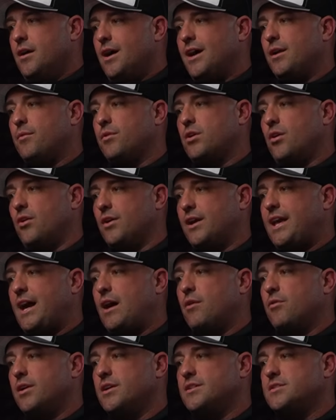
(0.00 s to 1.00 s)
I don't want to call it
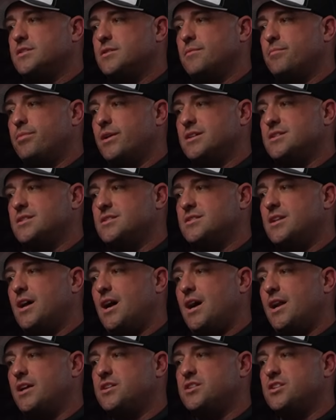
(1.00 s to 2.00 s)
cowardice because it's
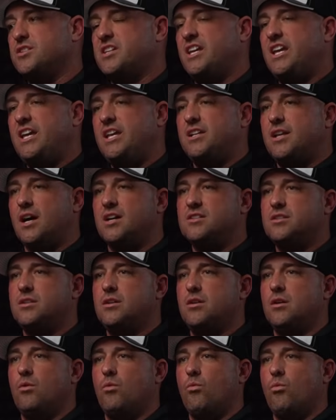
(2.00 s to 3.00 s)
not. It's just he
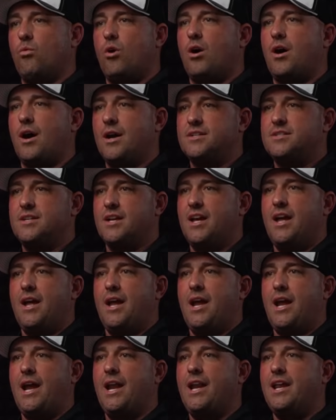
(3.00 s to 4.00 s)
doesn't want
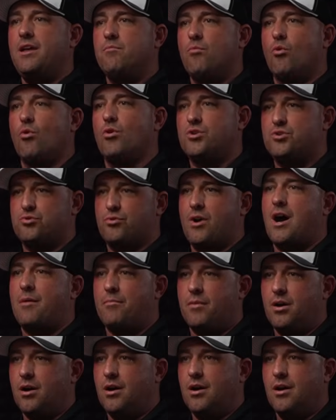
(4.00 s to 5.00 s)
any more
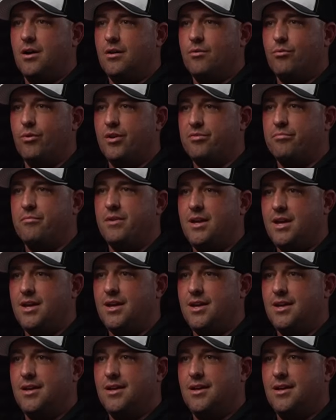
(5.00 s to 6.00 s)
drama with
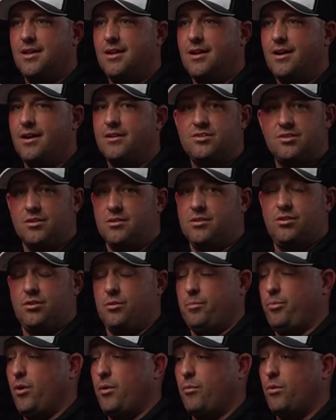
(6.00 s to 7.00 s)
me." To,
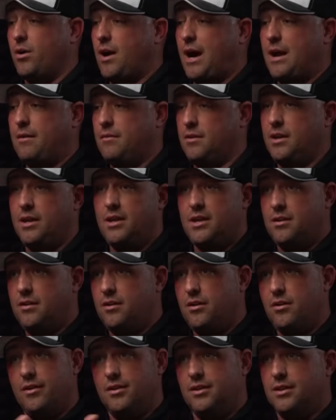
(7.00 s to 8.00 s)
to the point where I, he,
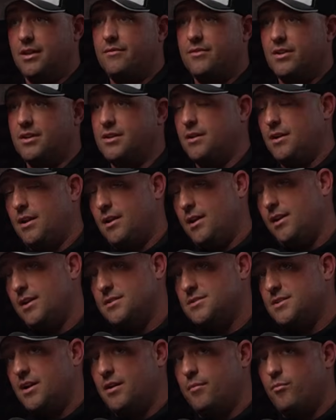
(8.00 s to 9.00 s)
you know, he lived in, he
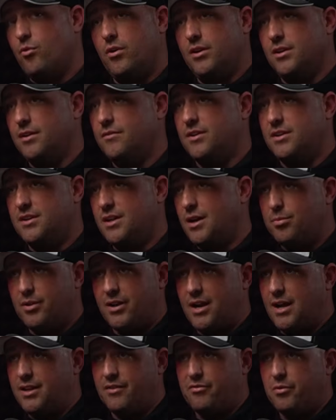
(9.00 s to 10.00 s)
doesn't anymore. He lived in
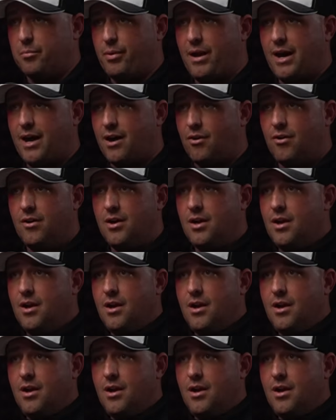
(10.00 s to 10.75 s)
Dublin. I live in Powell.